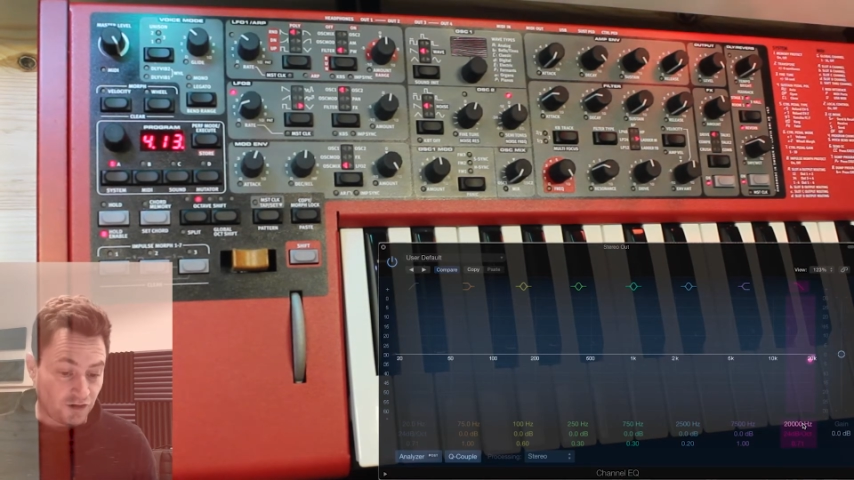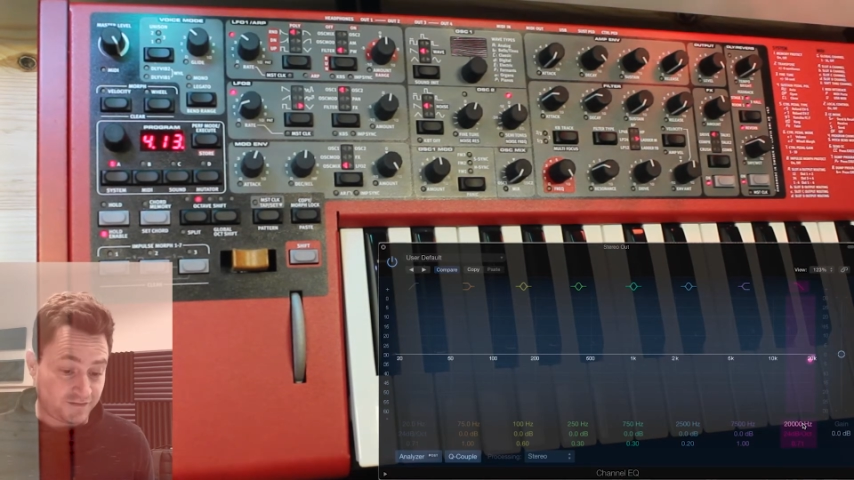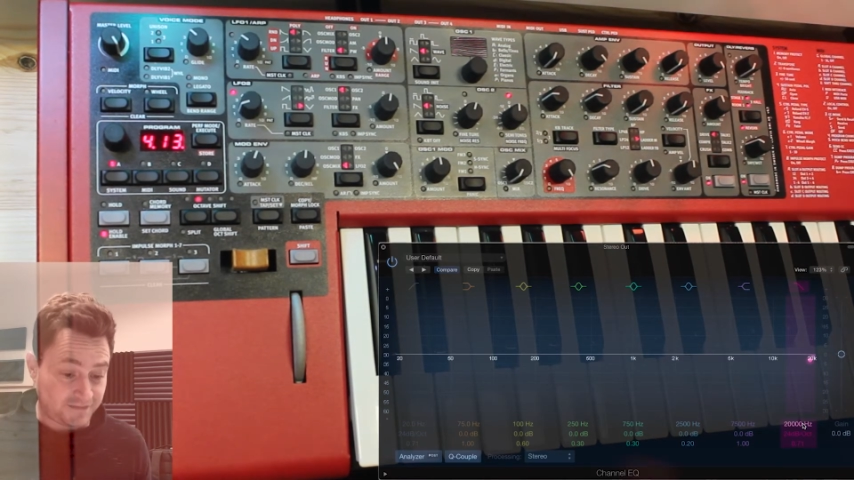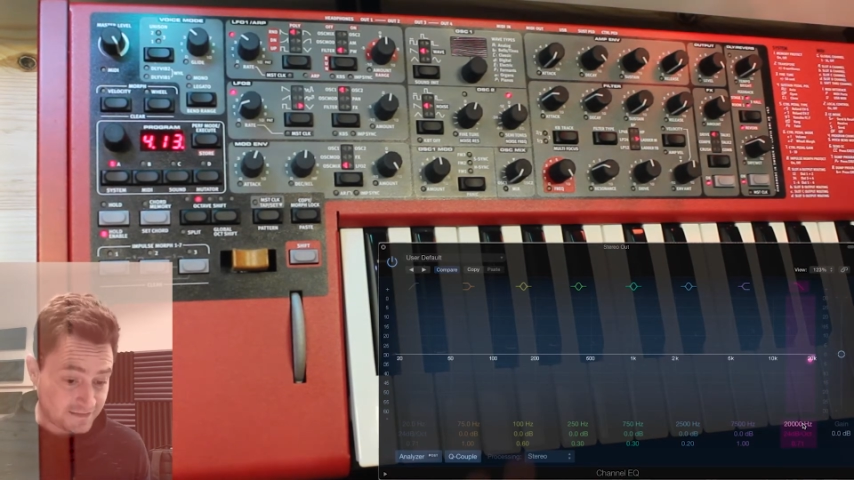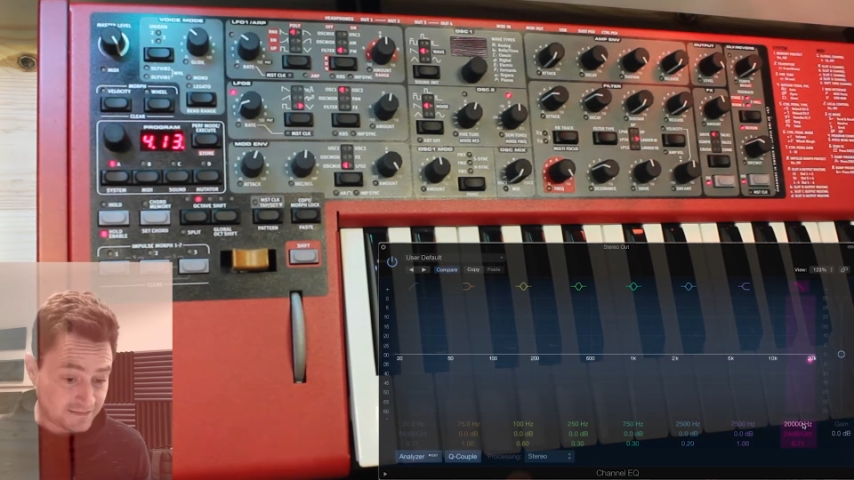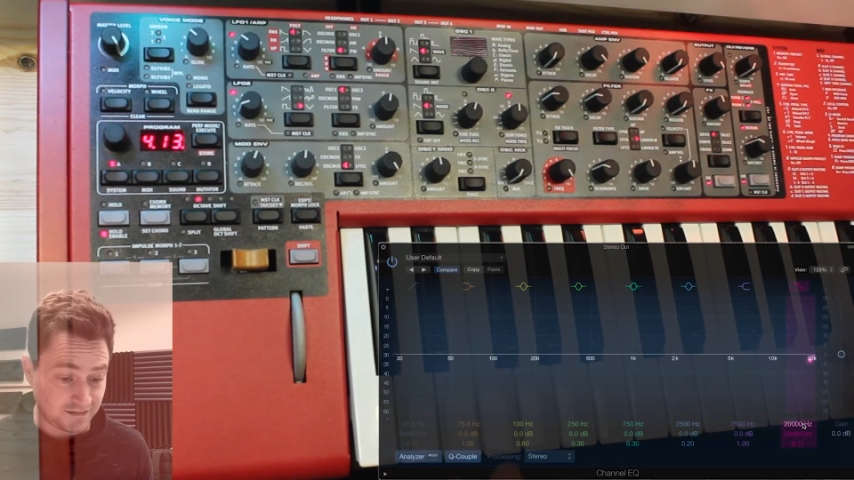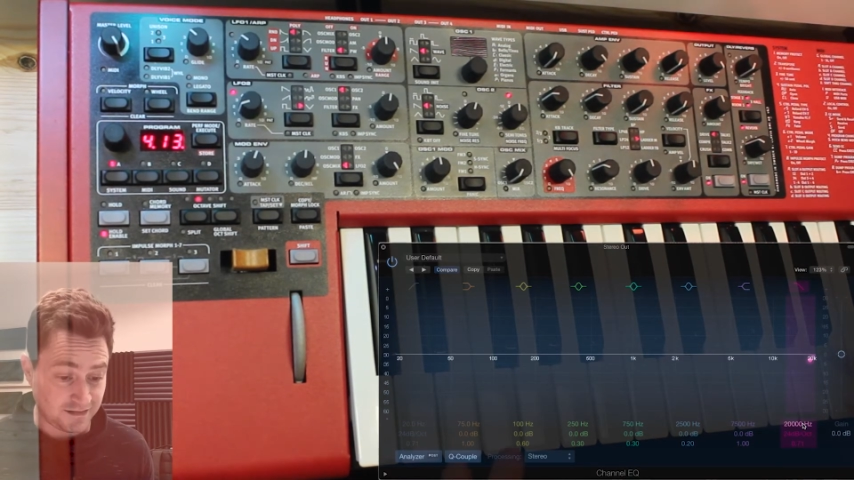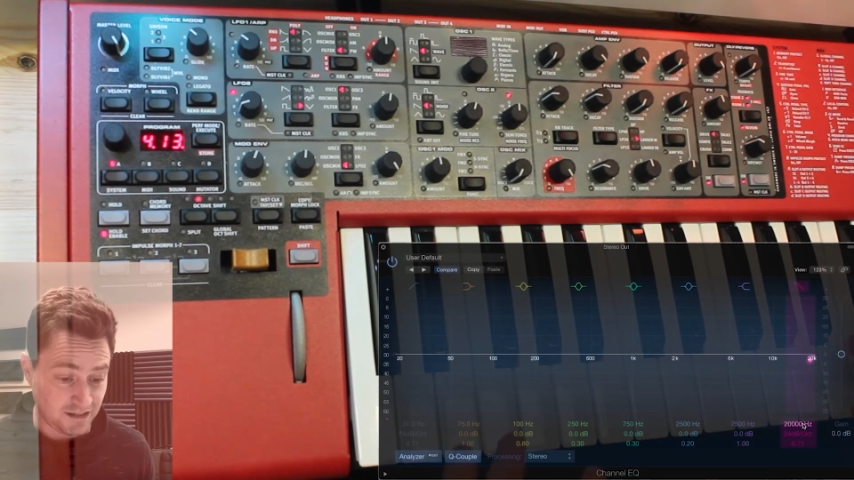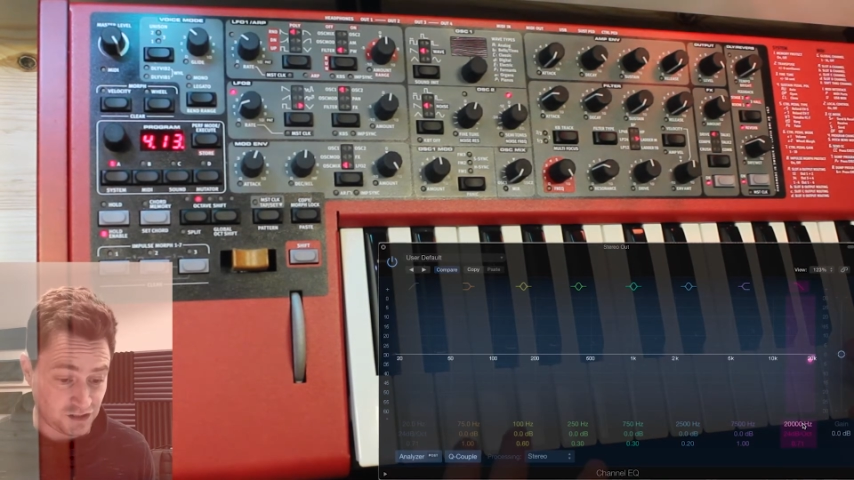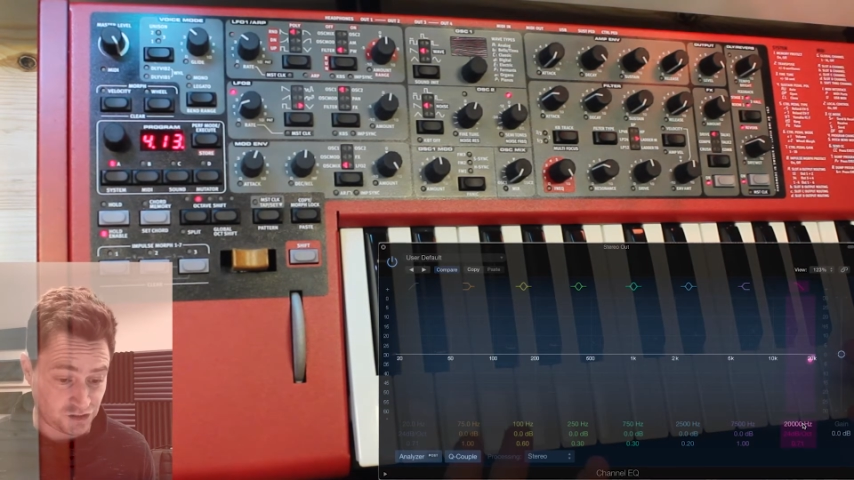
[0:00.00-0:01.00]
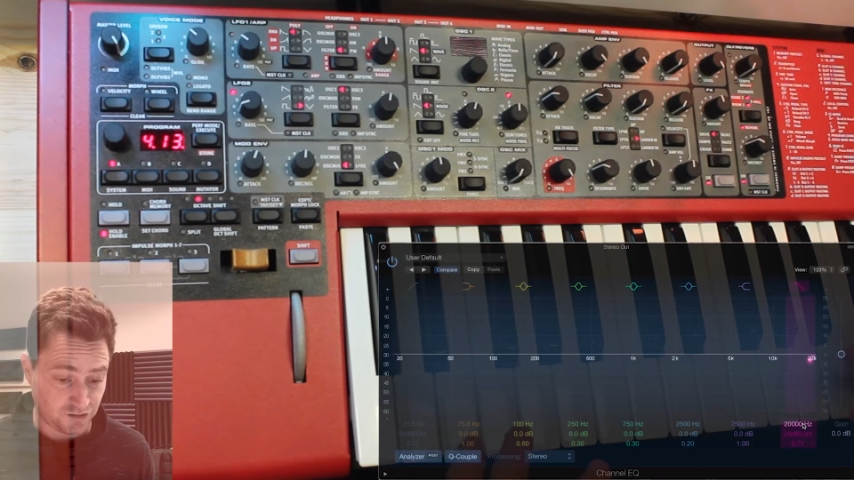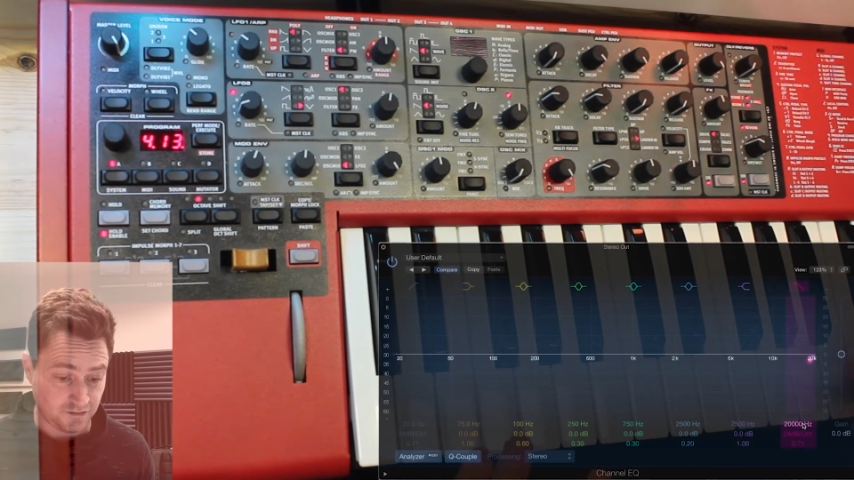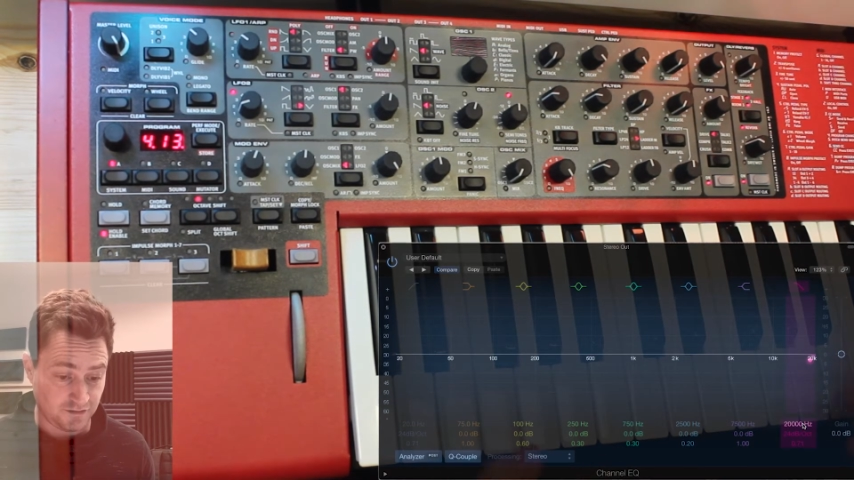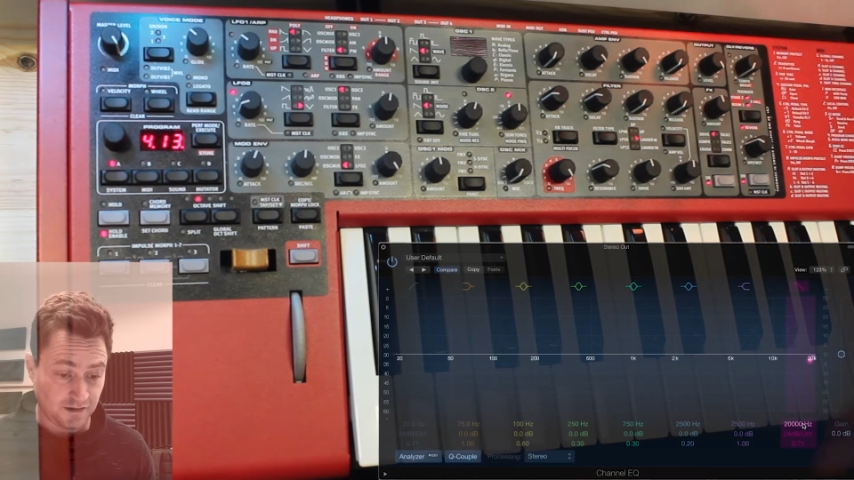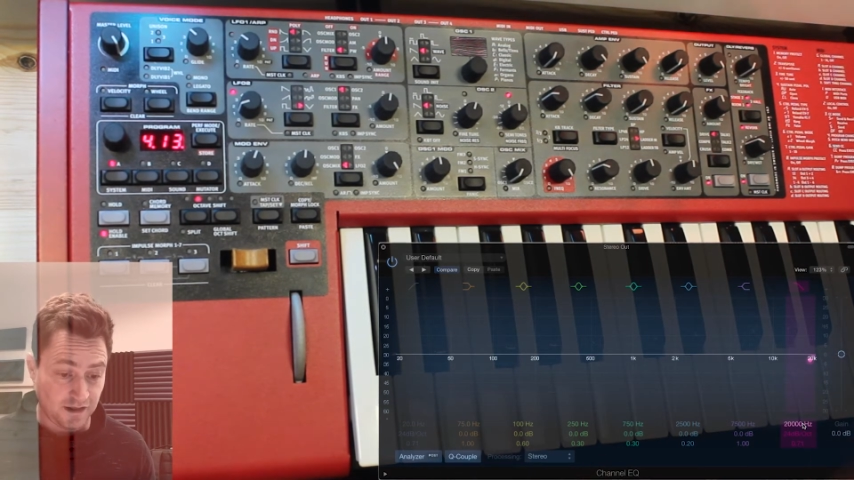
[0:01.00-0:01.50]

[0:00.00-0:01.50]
a destination.